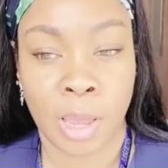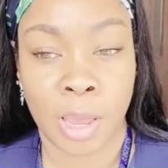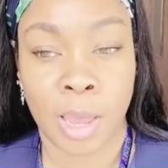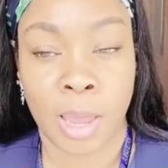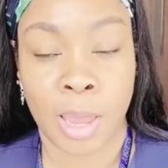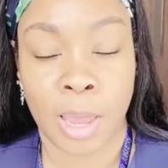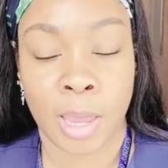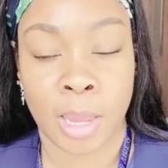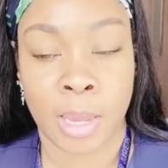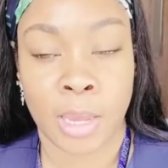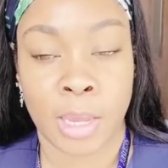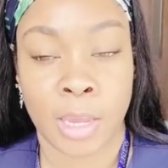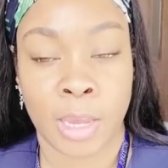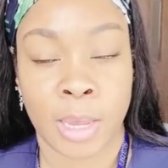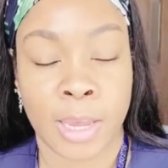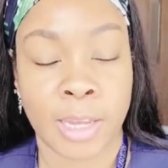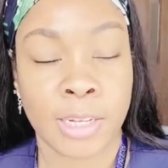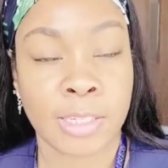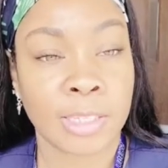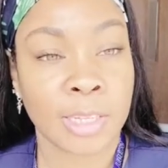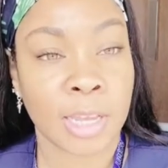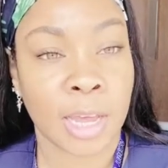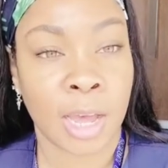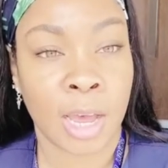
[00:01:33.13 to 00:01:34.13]

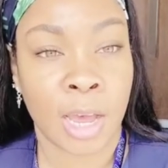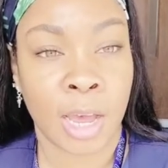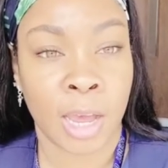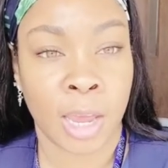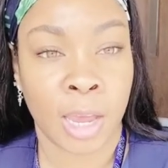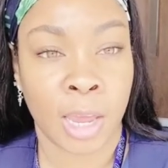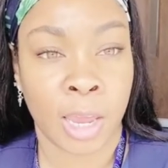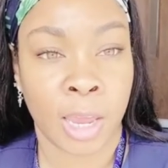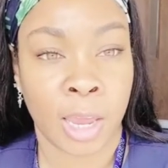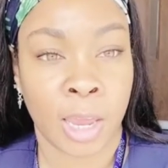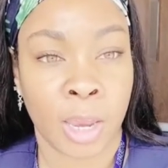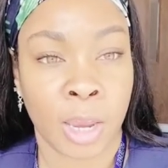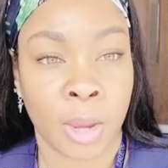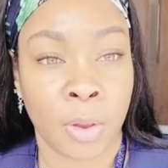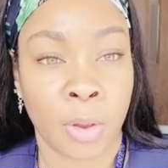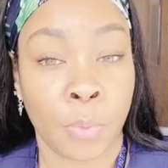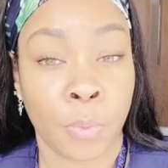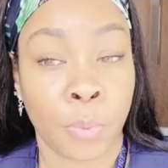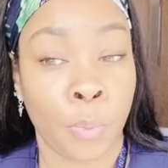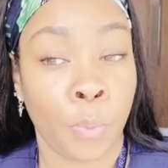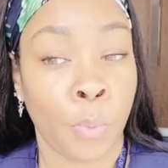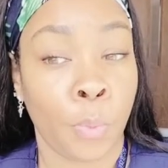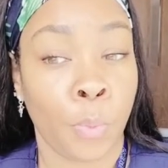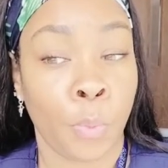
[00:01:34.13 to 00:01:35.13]
and I
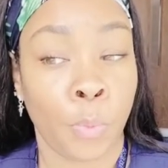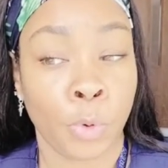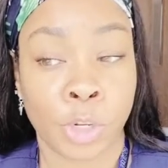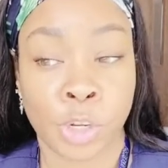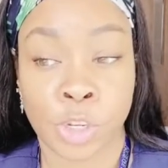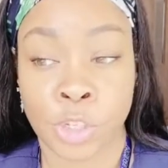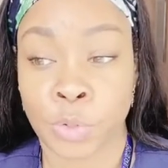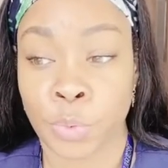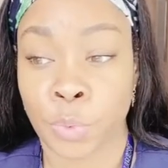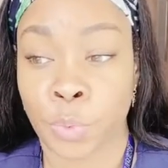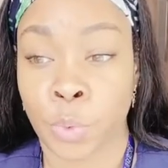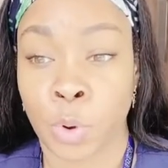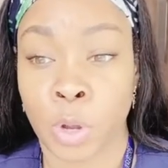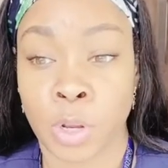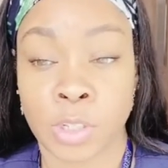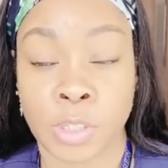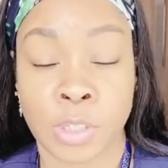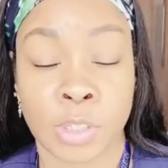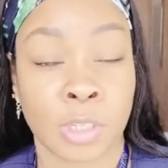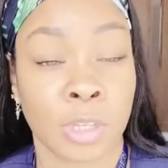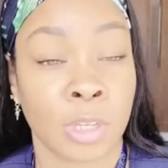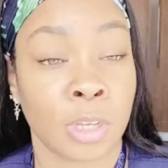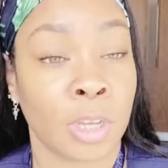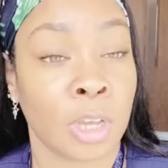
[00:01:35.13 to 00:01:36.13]
just want
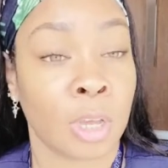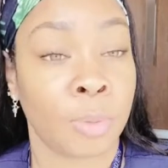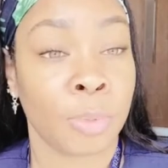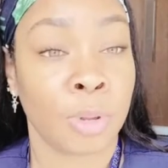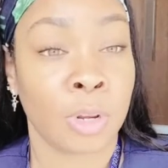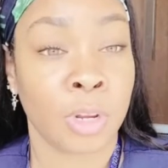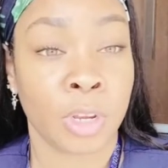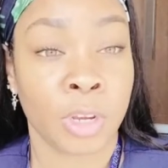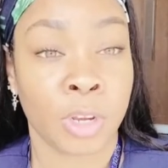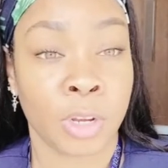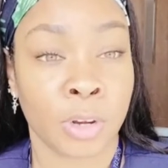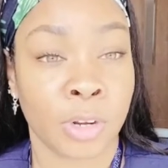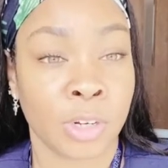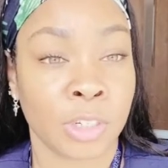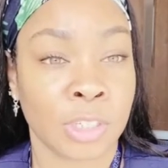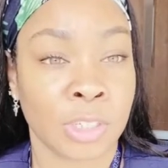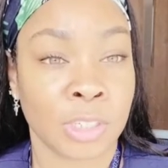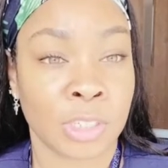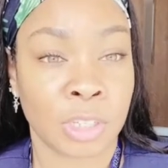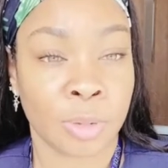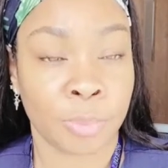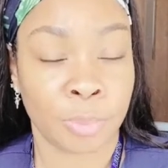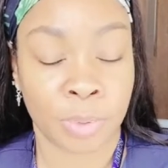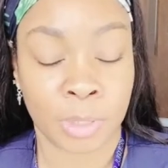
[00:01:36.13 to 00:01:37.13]
to come in here and just
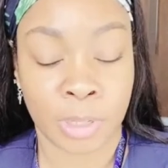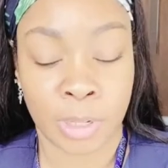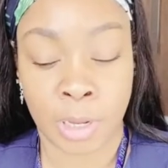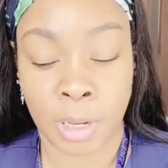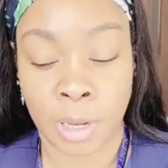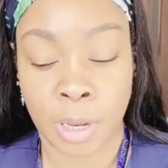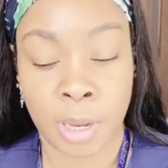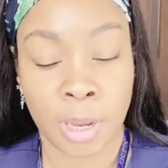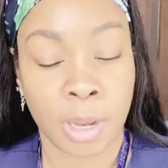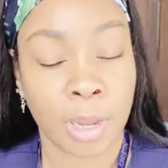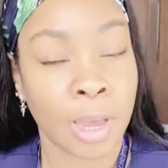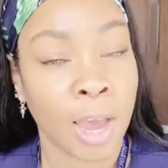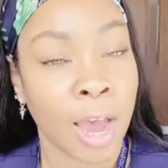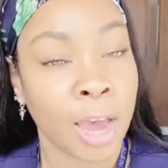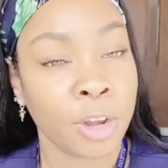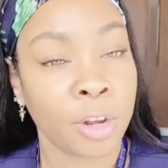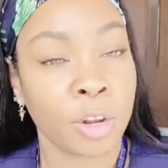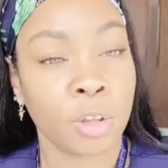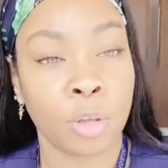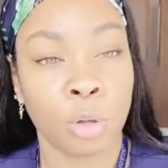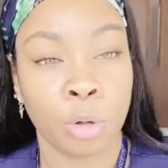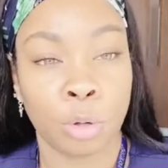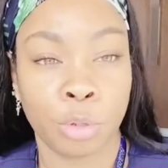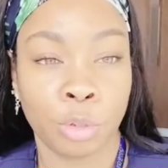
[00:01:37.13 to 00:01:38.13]
simply kind of
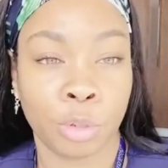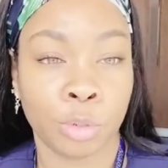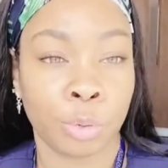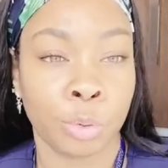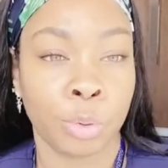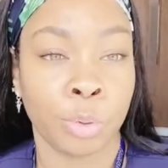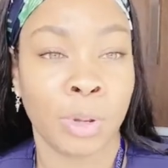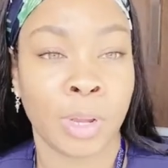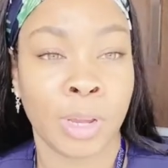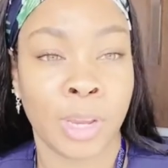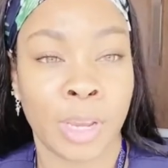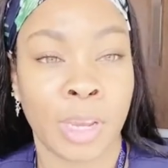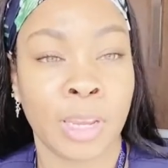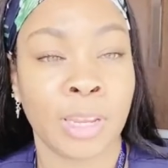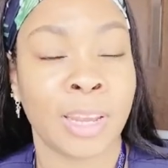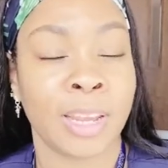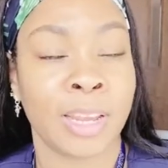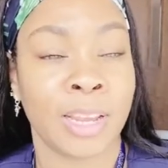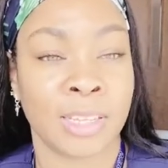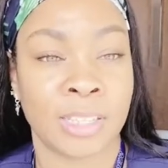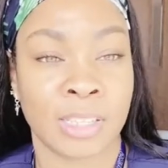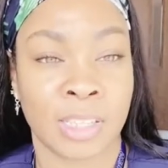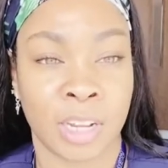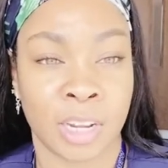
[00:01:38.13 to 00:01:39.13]
go through, again, like I
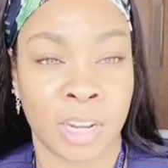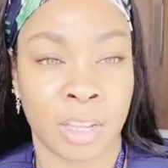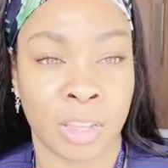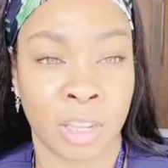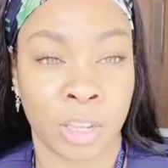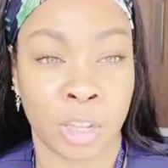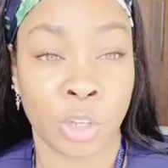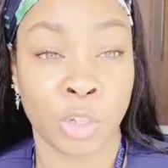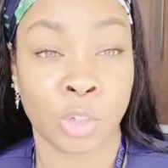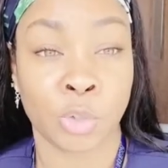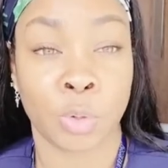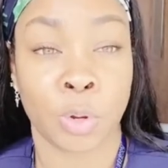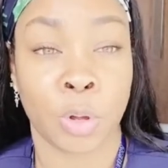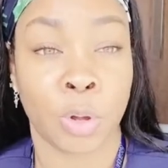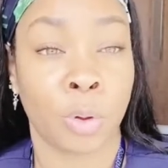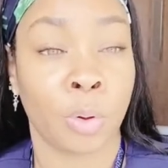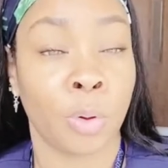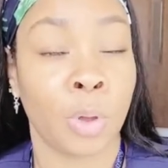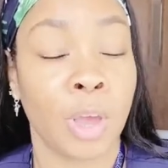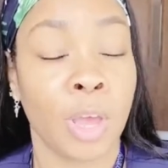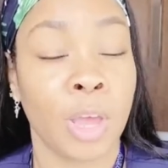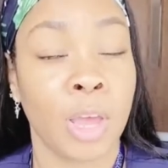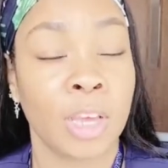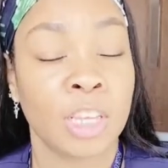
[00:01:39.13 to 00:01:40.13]
said in the intro,
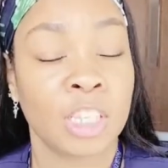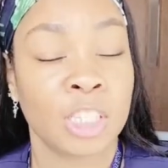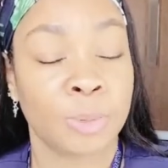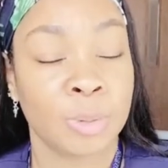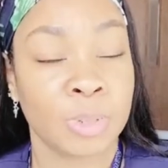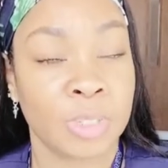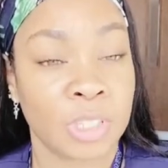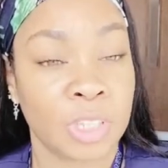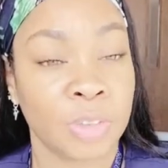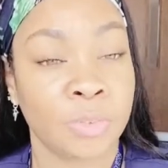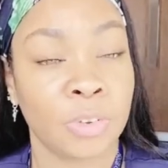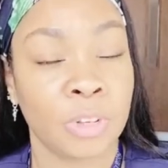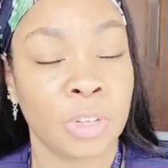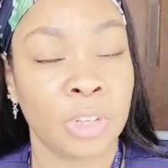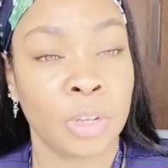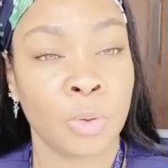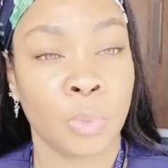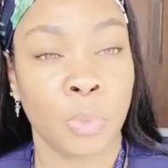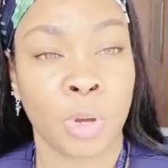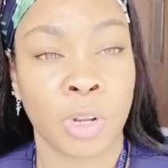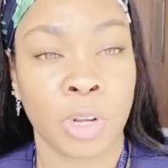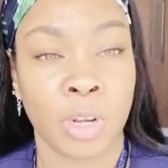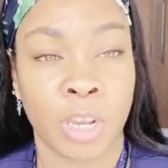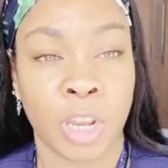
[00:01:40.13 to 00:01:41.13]
specifically
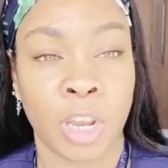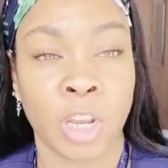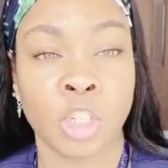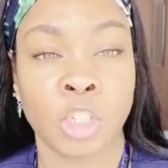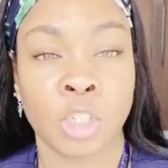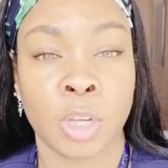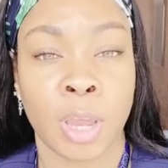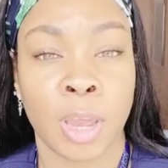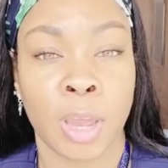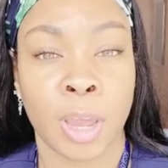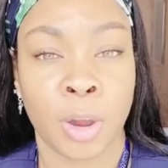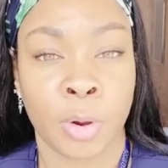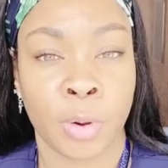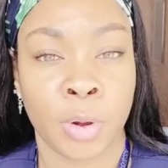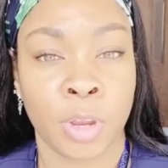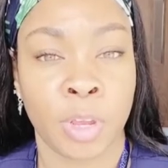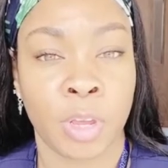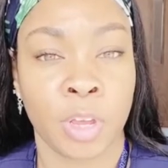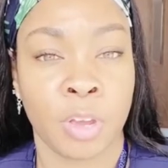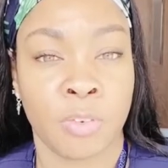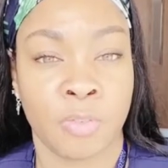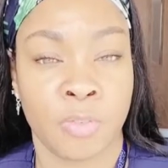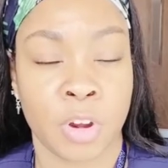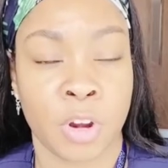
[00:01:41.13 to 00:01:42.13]
what each area
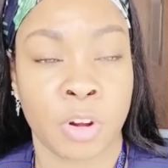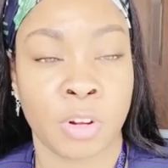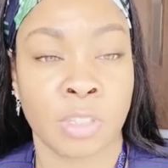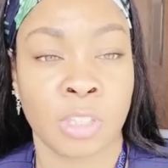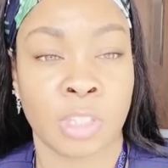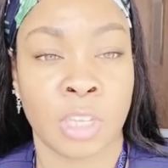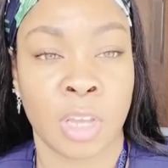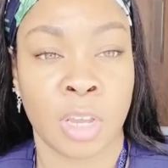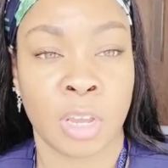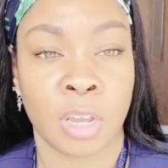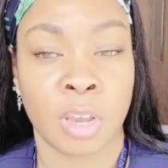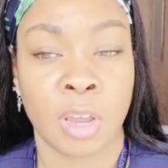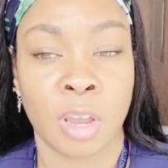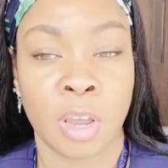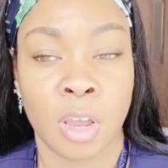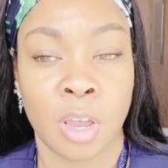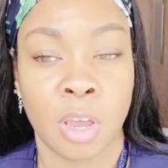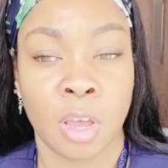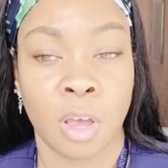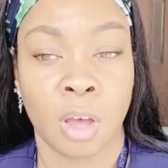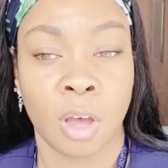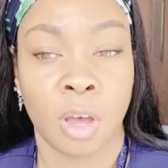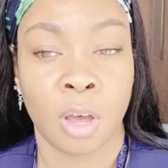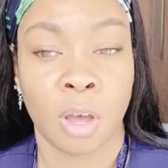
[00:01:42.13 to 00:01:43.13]
of nursing
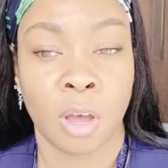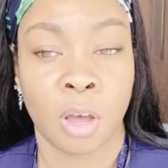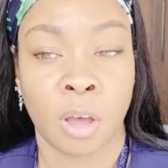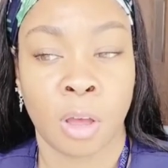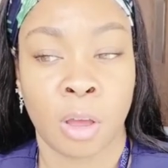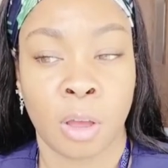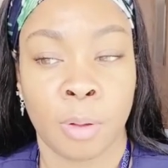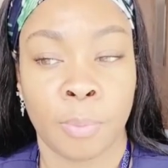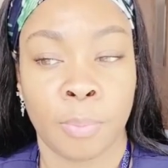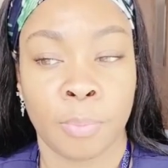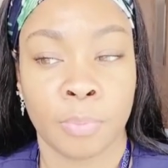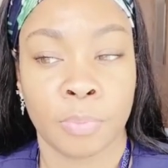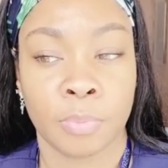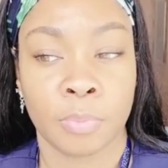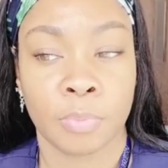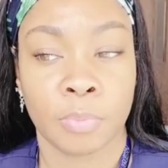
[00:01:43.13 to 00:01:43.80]
um,